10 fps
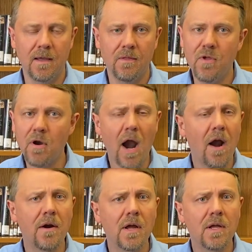There
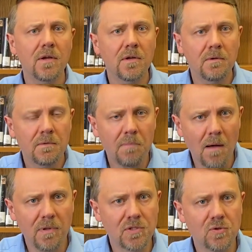are
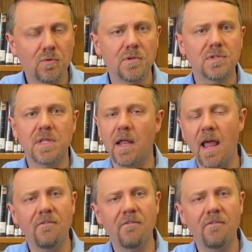public schools that